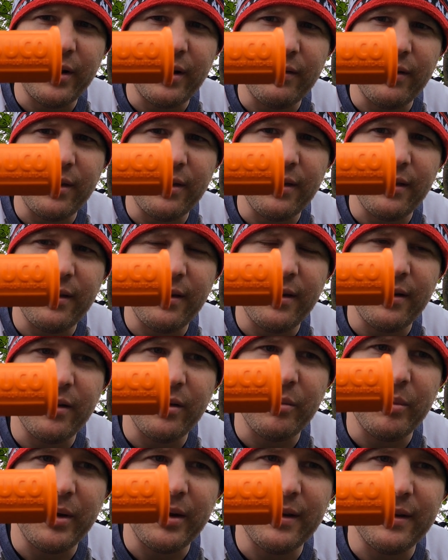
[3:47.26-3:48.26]
and everything
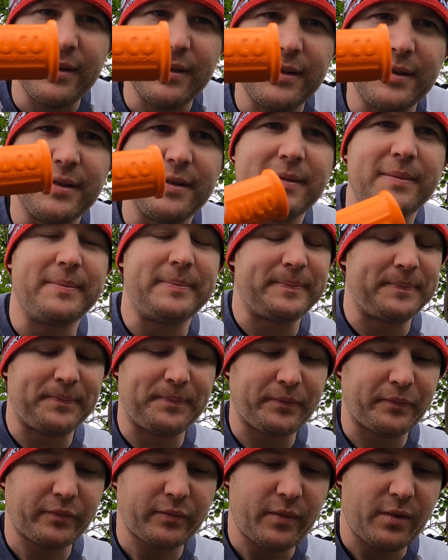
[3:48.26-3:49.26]
here because
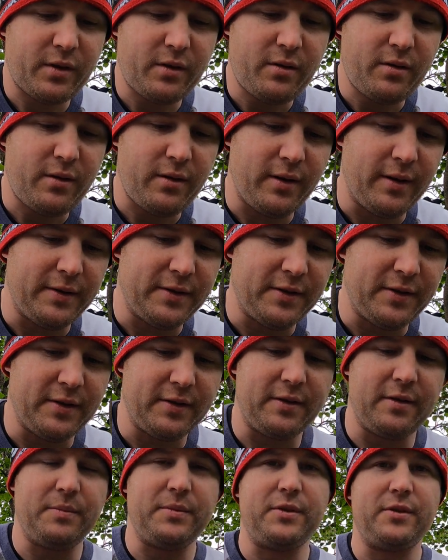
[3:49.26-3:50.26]
it's
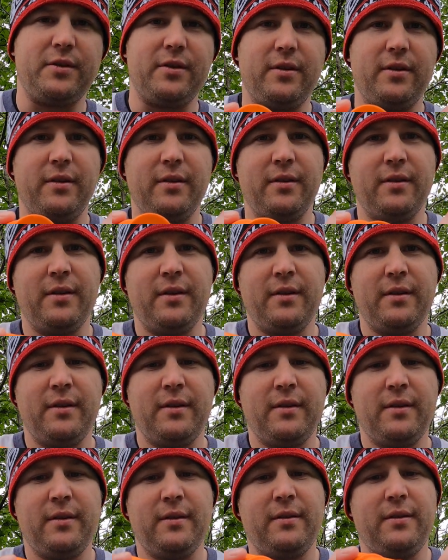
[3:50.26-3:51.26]
just absurd,
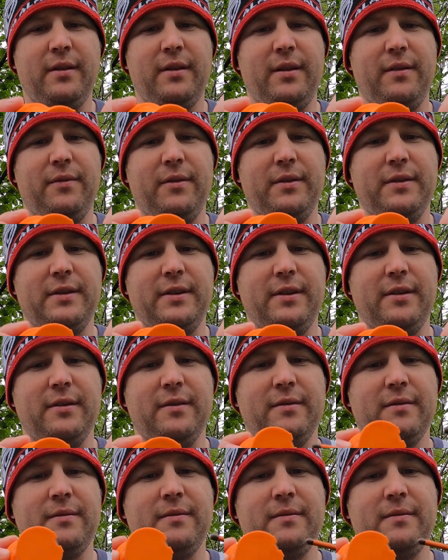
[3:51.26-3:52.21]
the difference here.